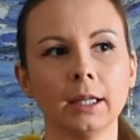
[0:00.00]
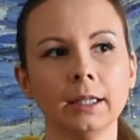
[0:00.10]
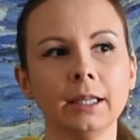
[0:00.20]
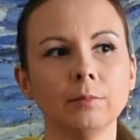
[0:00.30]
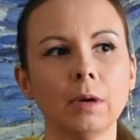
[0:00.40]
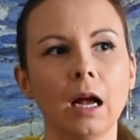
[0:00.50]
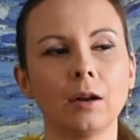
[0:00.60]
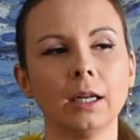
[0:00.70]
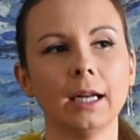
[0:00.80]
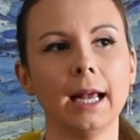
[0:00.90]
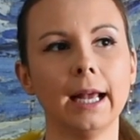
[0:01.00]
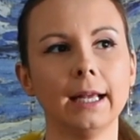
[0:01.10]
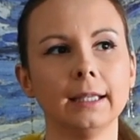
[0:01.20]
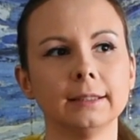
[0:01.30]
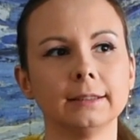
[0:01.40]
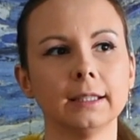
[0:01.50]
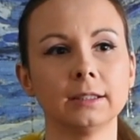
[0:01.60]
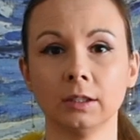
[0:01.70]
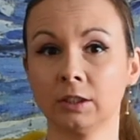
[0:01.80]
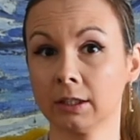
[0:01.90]
think about it as
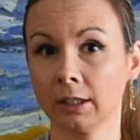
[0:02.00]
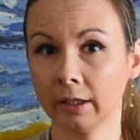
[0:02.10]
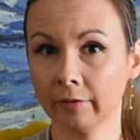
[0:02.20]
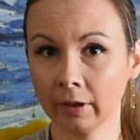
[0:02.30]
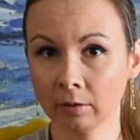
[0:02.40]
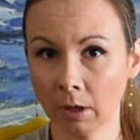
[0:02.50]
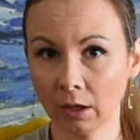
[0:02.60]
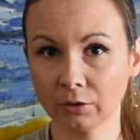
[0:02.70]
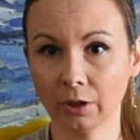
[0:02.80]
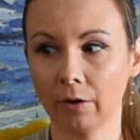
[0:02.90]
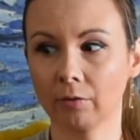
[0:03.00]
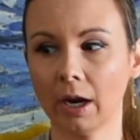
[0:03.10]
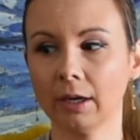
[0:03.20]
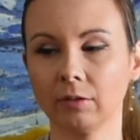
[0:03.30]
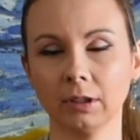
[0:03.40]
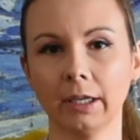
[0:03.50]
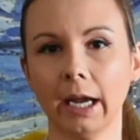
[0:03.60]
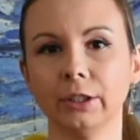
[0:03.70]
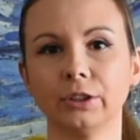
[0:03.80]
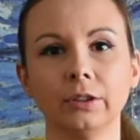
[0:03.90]
it's a significant milestone, right?
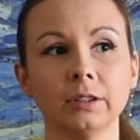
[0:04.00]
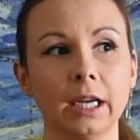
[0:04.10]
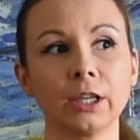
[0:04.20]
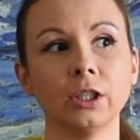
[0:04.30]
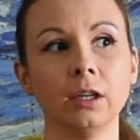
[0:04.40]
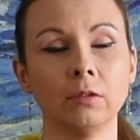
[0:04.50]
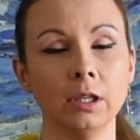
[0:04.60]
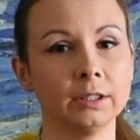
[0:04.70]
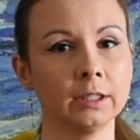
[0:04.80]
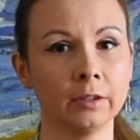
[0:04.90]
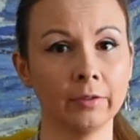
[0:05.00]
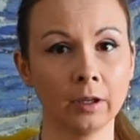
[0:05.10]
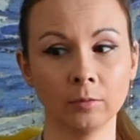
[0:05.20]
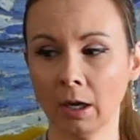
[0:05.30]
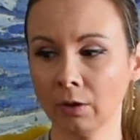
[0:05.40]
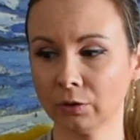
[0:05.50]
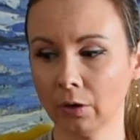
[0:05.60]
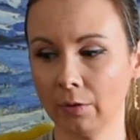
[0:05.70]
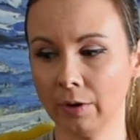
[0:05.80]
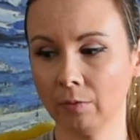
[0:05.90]
Relocation is actually a really significant
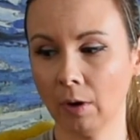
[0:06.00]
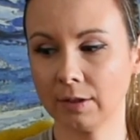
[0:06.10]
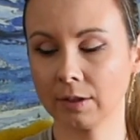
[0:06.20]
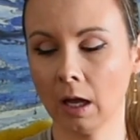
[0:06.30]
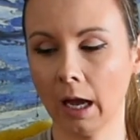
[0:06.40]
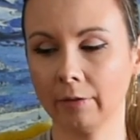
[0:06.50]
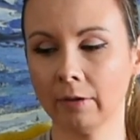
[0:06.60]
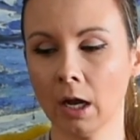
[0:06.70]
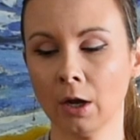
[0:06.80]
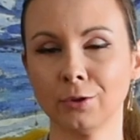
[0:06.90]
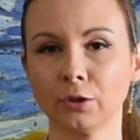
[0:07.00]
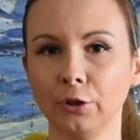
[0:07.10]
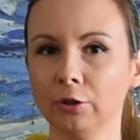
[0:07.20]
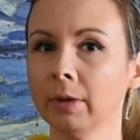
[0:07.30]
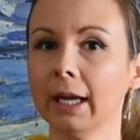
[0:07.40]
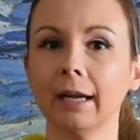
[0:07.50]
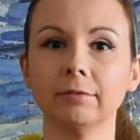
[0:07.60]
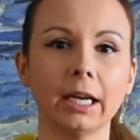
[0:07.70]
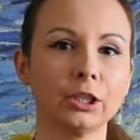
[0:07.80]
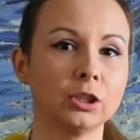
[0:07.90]
milestone in one's life. So you may
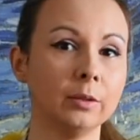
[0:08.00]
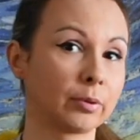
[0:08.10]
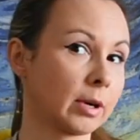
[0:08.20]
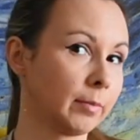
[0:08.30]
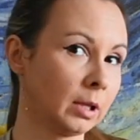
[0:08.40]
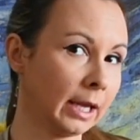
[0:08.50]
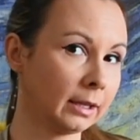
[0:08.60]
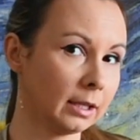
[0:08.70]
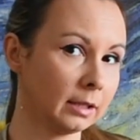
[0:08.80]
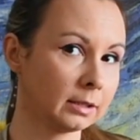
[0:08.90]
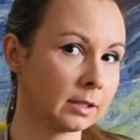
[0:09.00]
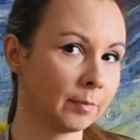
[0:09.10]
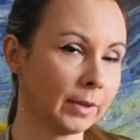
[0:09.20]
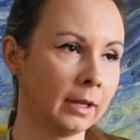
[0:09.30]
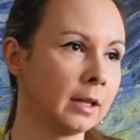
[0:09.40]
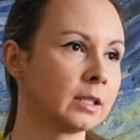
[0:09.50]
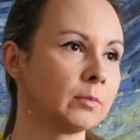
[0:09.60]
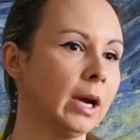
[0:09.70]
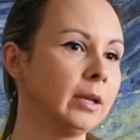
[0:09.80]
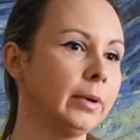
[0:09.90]
have actually pre-planned this, and this
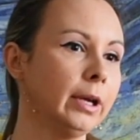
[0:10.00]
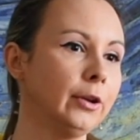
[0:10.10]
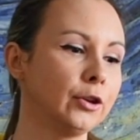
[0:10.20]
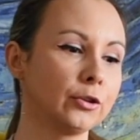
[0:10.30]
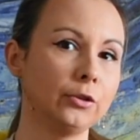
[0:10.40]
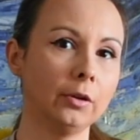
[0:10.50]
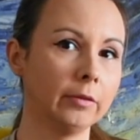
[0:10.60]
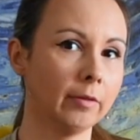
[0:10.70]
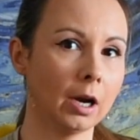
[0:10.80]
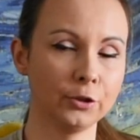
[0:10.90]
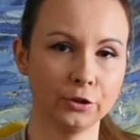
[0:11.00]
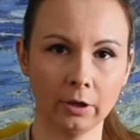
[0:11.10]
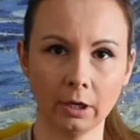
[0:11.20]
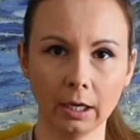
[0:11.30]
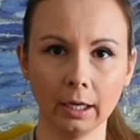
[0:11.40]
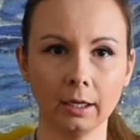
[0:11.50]
might be just your divine journey